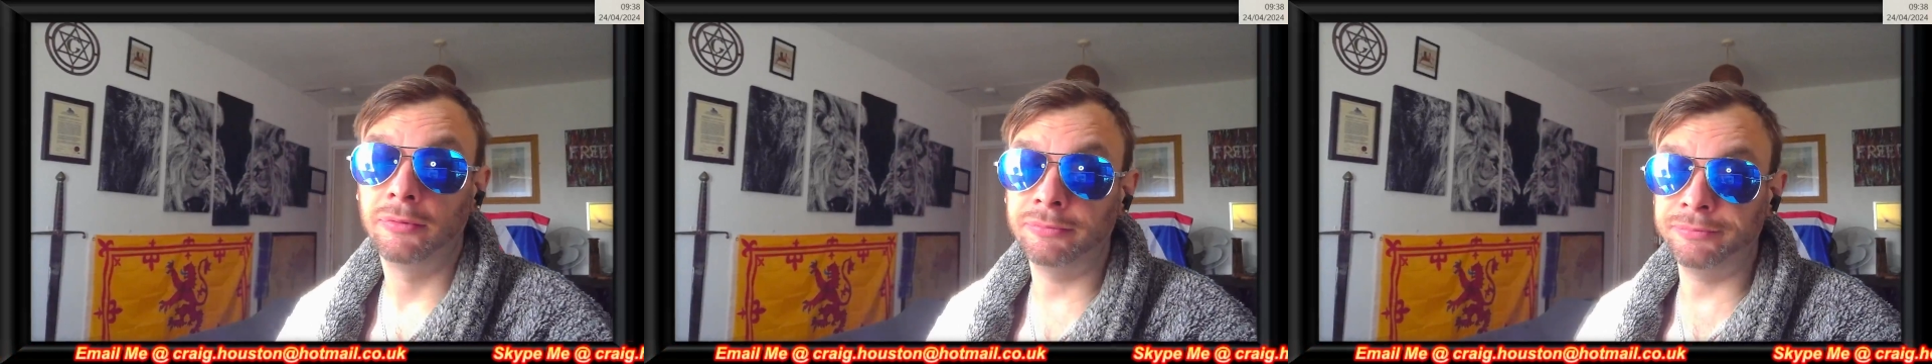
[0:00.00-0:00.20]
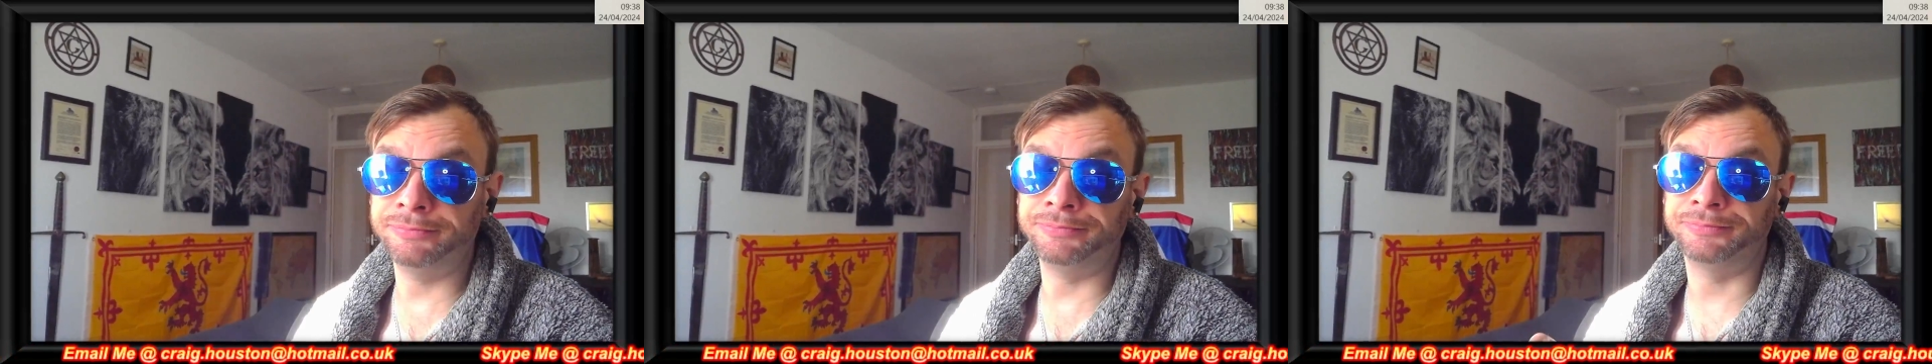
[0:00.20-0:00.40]

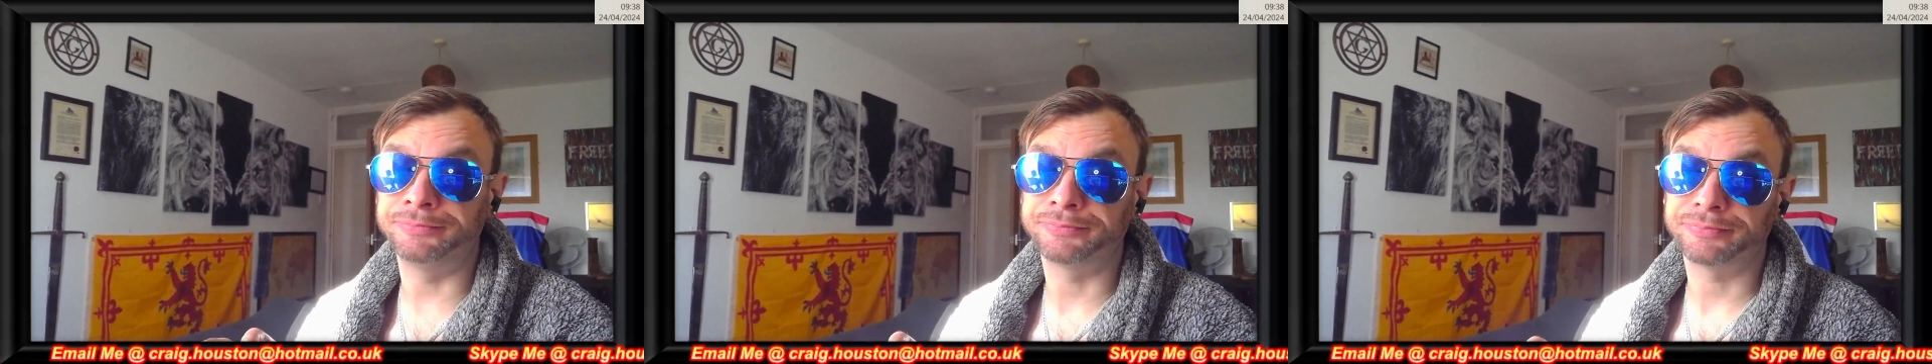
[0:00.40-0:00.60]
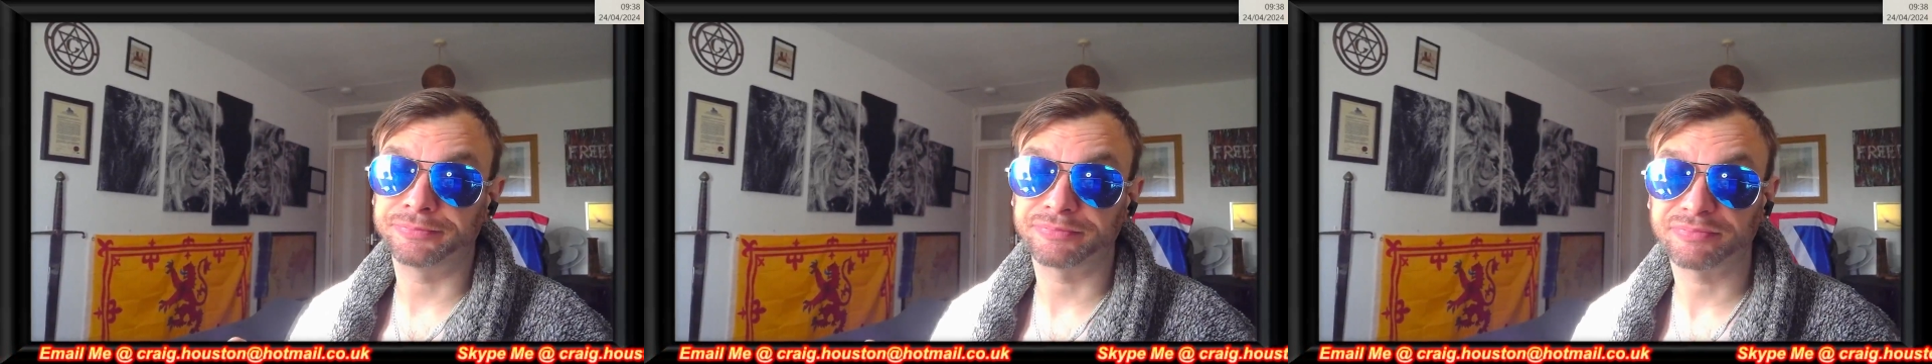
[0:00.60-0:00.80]

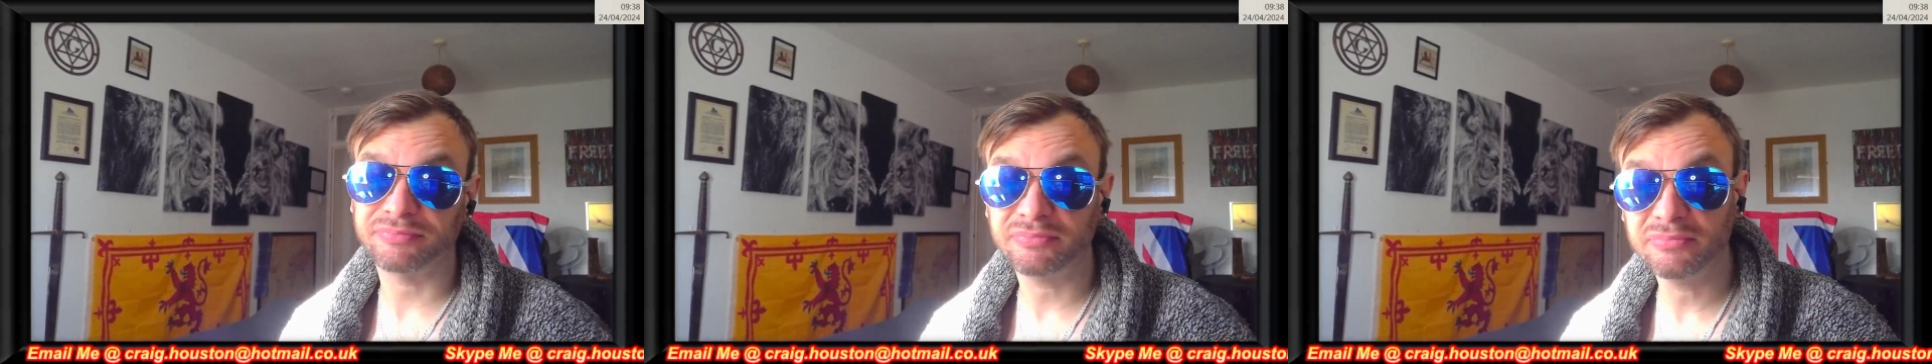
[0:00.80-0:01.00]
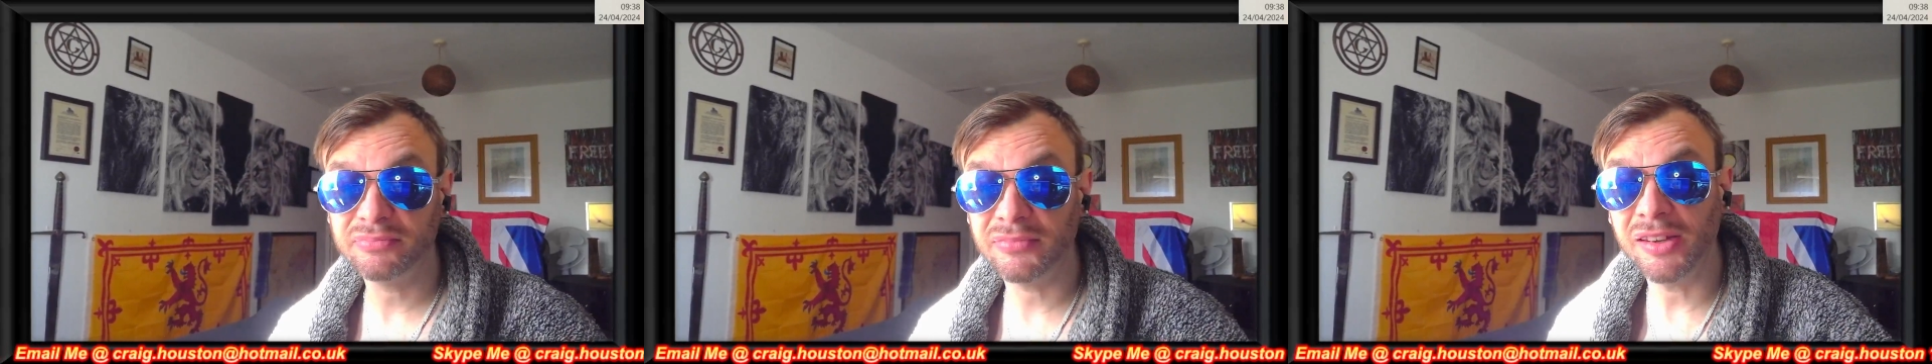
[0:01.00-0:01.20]

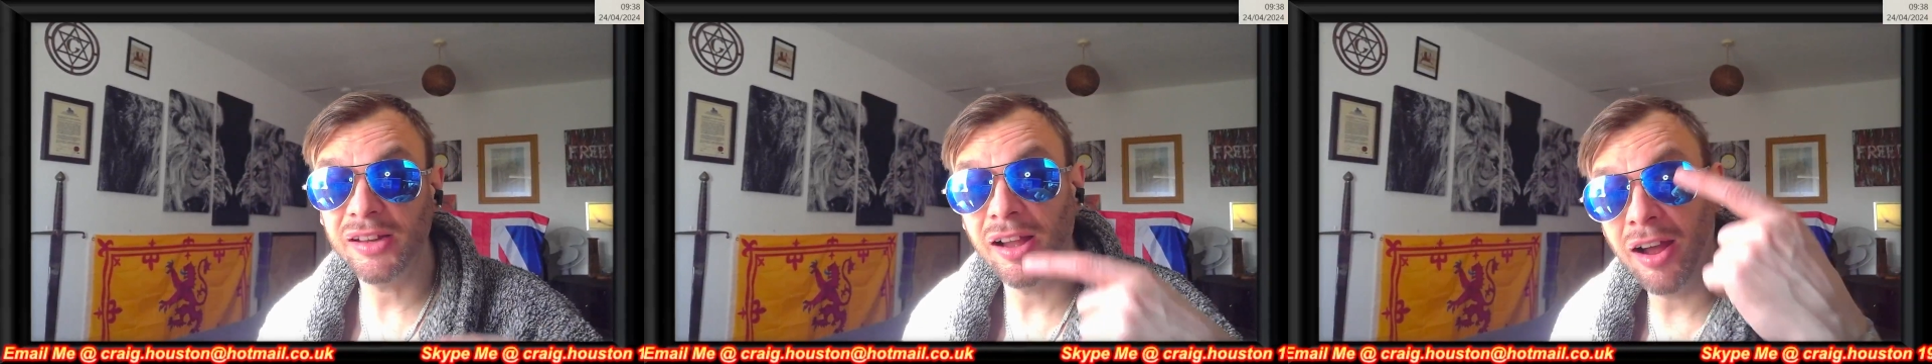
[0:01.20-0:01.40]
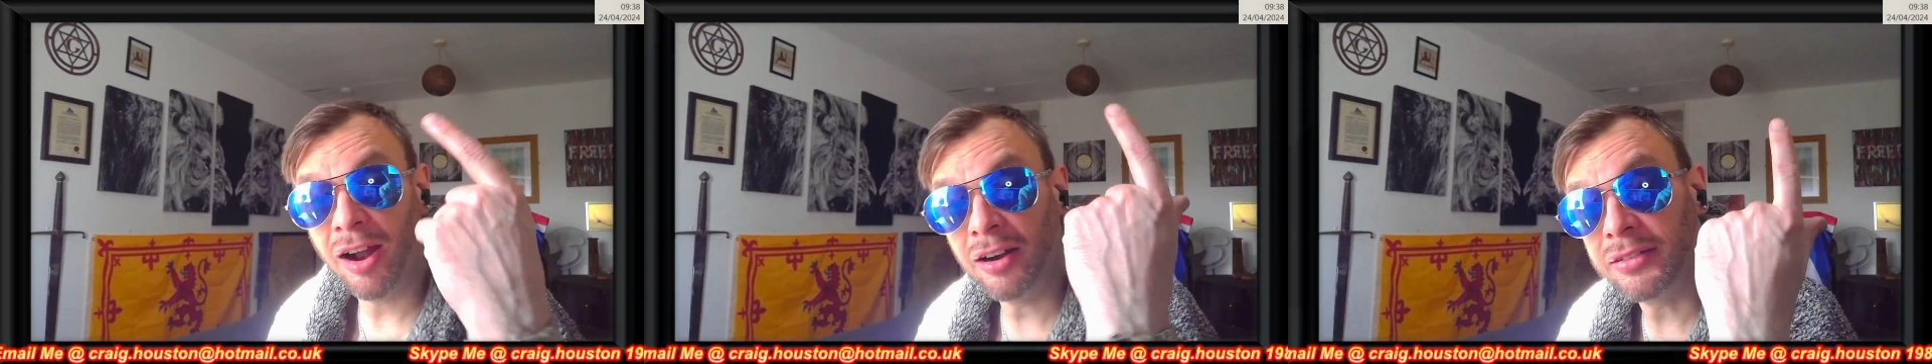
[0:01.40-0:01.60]

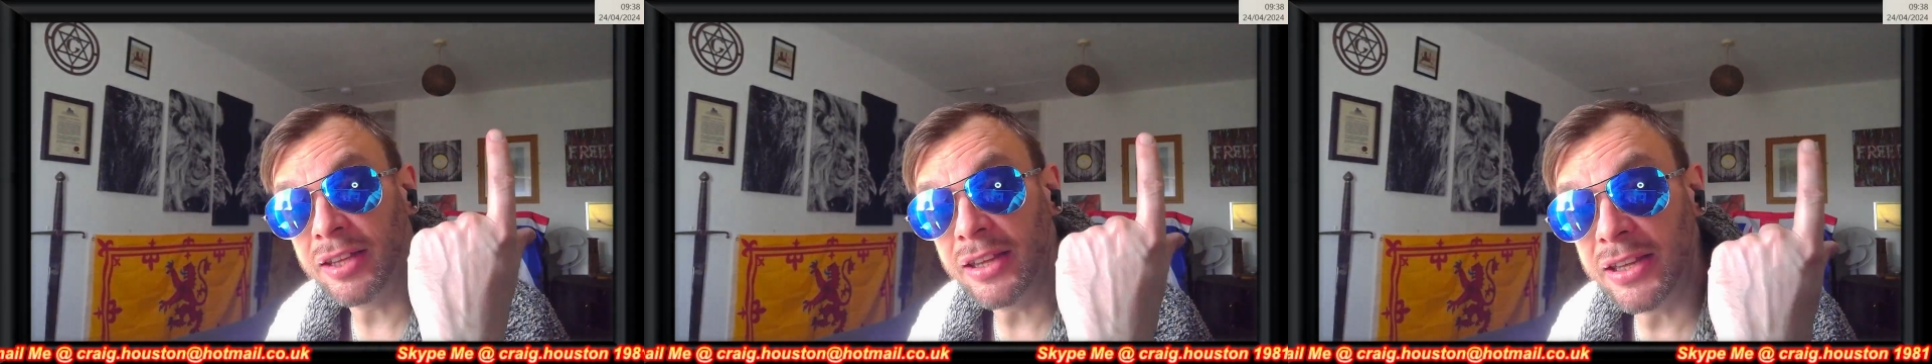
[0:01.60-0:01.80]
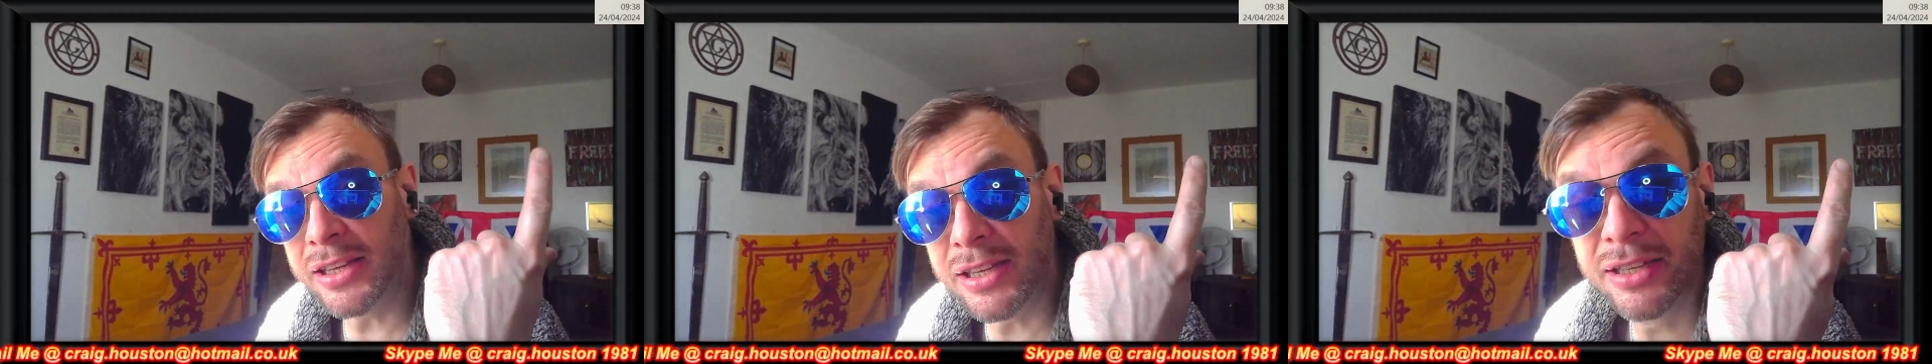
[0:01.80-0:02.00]
RT